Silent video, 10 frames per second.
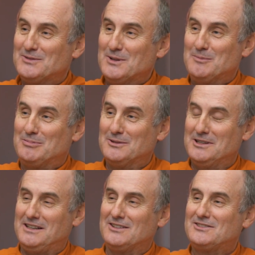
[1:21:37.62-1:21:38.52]
For the
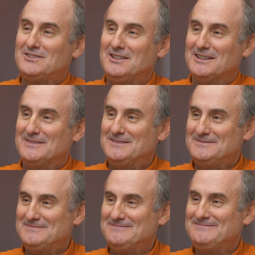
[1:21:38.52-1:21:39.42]
prettiest, yeah.
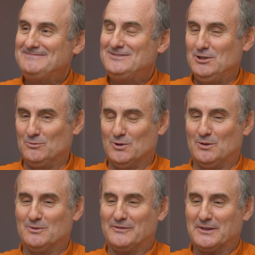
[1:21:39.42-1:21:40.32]
Little
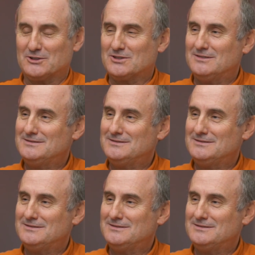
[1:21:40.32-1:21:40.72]
role reversal.